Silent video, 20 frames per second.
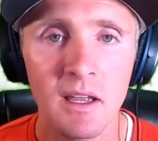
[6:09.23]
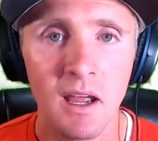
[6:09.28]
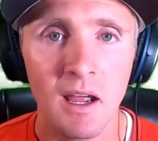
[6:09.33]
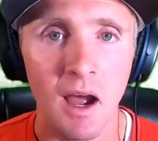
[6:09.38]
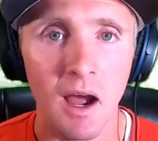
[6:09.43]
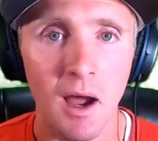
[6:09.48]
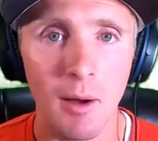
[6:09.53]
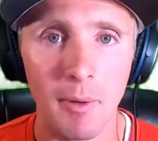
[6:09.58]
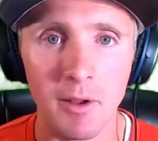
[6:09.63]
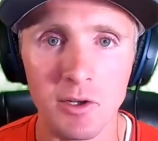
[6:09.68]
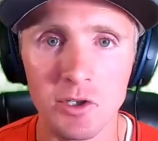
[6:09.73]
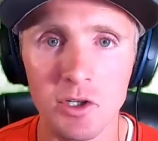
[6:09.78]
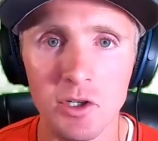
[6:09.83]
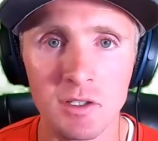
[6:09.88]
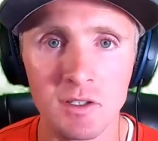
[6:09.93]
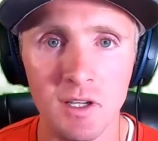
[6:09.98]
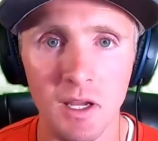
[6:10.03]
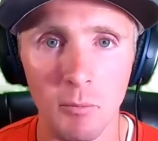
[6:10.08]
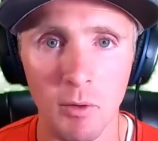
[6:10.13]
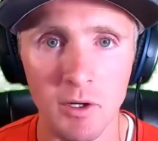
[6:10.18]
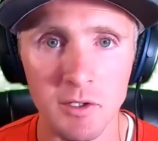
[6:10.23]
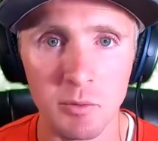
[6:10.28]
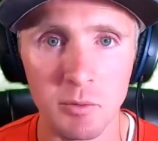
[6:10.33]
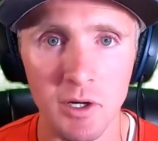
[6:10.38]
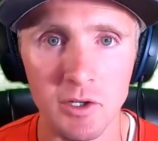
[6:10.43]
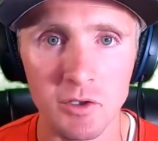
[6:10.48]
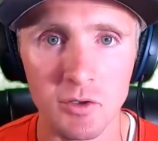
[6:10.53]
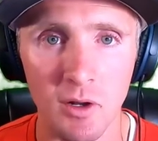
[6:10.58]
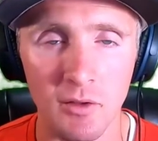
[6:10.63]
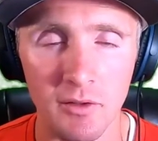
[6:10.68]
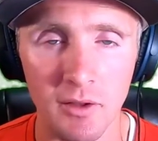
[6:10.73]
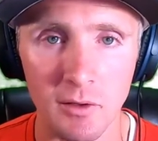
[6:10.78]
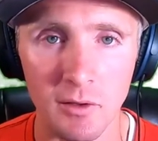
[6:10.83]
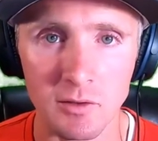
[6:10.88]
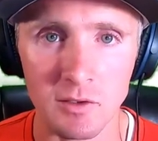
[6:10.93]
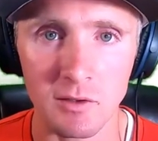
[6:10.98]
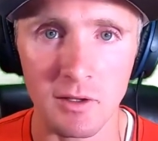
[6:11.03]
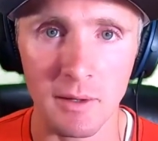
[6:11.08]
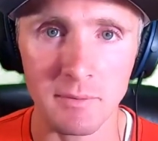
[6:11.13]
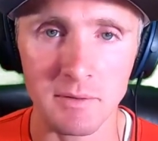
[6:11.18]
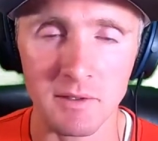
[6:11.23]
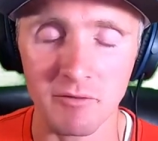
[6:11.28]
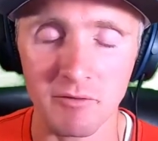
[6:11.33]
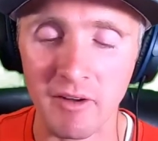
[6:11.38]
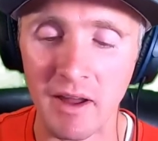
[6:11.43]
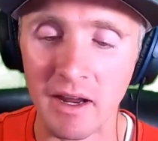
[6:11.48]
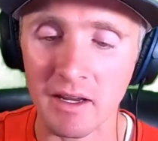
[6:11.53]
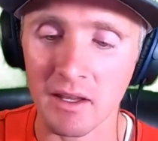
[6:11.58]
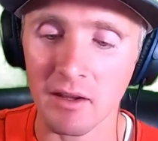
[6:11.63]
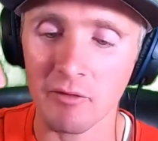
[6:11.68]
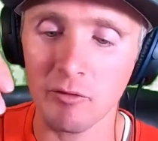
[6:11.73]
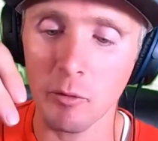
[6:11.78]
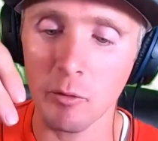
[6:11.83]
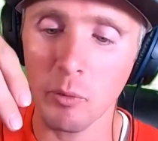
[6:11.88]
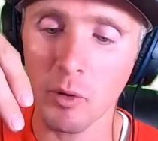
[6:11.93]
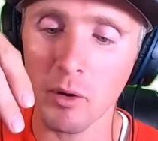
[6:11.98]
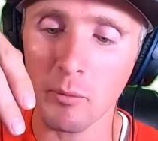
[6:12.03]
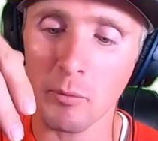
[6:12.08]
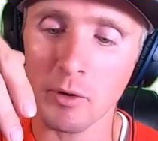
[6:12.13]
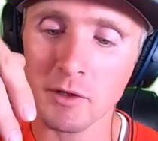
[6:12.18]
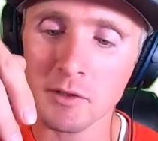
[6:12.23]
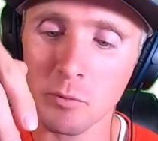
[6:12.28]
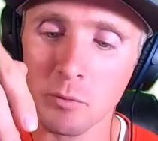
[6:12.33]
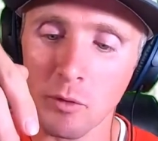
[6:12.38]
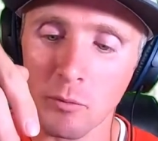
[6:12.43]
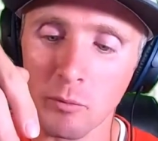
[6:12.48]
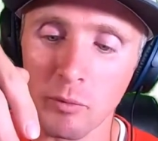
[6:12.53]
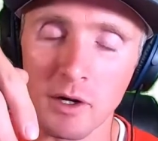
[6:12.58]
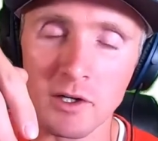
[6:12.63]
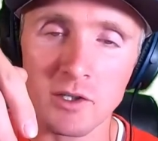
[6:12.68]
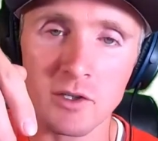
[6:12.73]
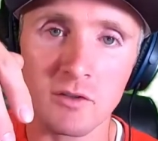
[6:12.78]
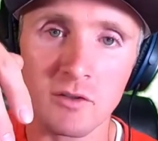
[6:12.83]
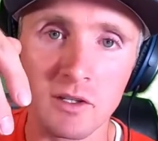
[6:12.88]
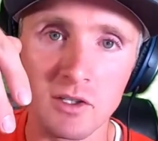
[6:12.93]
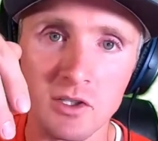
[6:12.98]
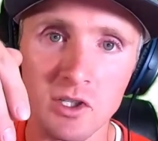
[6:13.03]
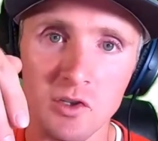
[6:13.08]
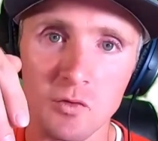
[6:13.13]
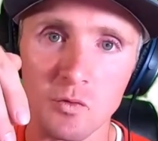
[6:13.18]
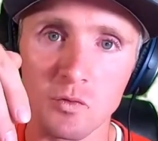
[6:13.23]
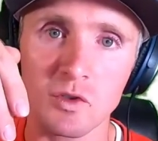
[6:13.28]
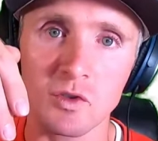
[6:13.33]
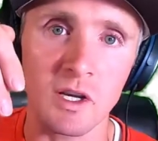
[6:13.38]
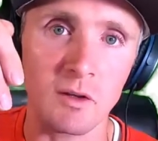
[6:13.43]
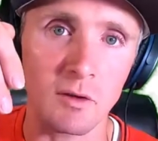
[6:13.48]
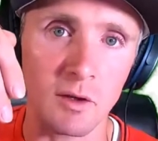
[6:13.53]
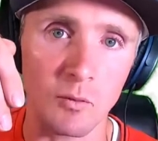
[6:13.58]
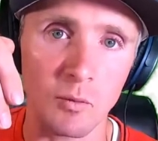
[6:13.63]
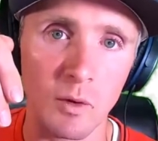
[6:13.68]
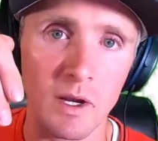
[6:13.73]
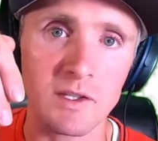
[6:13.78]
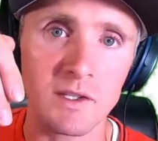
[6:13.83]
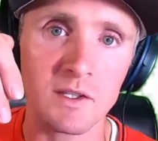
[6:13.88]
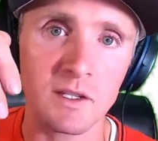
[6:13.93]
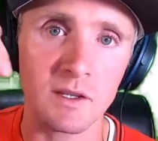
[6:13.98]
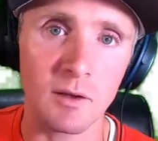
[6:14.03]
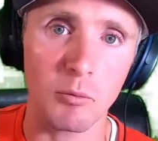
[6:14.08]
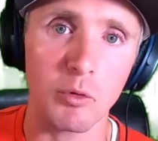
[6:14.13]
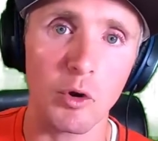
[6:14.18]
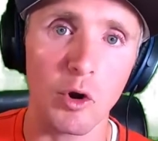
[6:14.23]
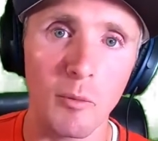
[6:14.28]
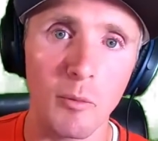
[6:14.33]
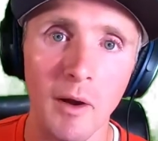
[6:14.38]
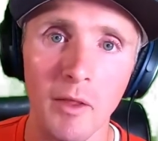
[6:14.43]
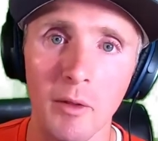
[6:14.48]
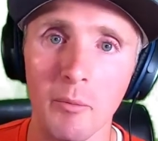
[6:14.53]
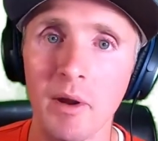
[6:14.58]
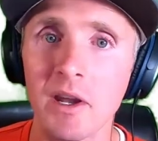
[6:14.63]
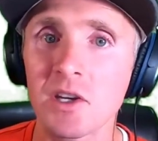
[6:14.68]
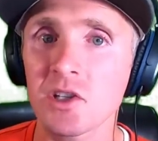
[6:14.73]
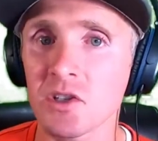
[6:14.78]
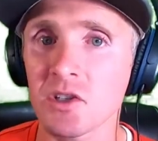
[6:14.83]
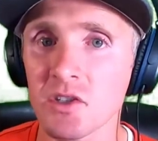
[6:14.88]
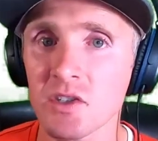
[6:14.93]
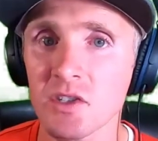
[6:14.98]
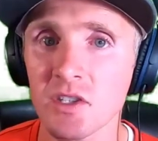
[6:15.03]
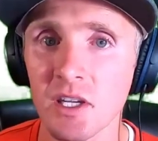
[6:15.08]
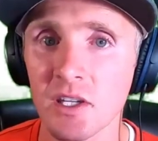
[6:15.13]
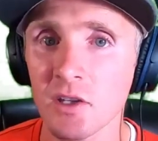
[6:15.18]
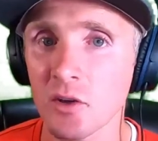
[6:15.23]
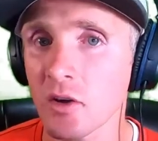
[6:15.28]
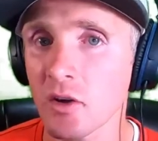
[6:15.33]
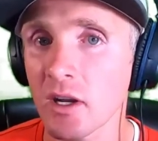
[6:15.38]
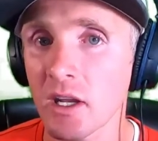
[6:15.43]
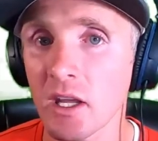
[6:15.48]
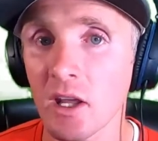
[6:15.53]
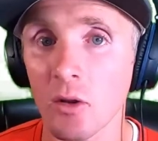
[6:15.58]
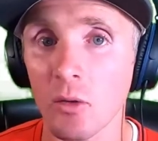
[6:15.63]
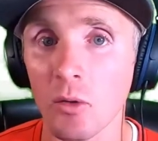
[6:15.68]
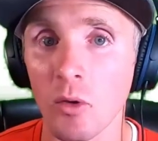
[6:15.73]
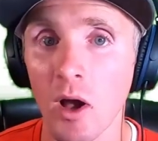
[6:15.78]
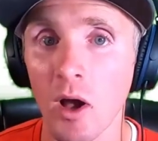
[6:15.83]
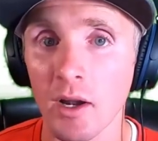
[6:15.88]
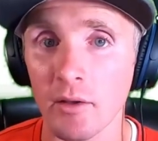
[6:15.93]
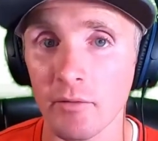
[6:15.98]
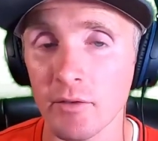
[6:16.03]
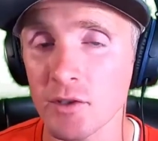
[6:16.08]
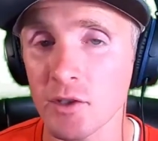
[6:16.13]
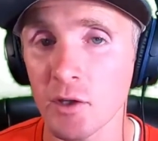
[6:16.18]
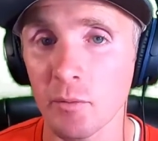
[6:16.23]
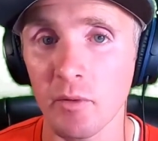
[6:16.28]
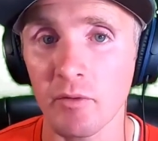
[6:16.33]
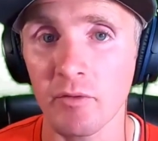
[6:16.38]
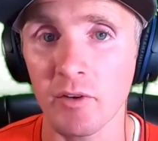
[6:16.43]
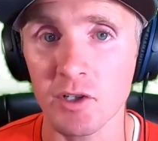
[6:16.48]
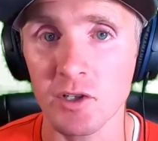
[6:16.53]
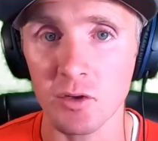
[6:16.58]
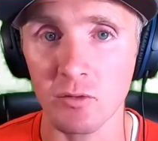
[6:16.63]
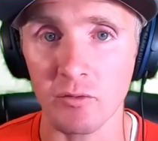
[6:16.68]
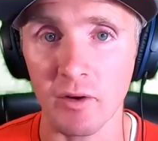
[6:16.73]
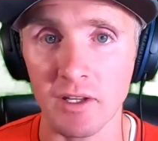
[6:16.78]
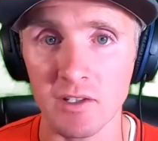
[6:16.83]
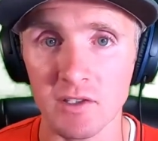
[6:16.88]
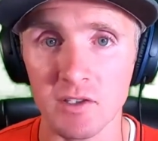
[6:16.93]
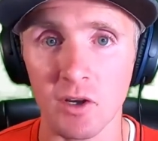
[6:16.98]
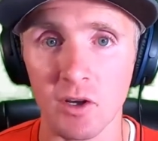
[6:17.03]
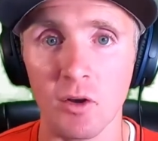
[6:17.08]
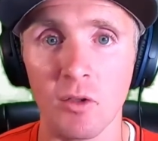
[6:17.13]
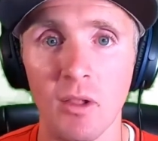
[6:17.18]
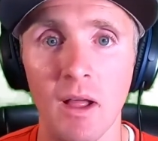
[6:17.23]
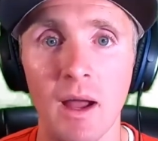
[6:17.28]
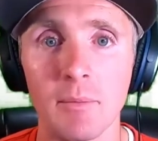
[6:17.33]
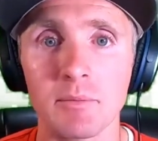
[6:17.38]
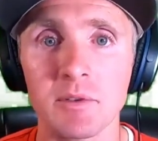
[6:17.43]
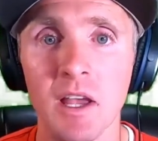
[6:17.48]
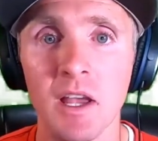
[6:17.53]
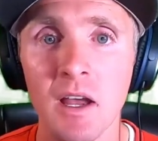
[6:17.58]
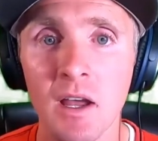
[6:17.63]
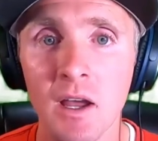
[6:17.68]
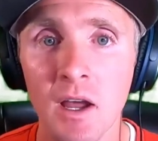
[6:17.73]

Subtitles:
It shouldn't take much pressure at all to get those collapsed. In fact, if you put much more pressure than just gently resting the probe on the patient's skin, you're going to get a lot of the superficial veins to collapse.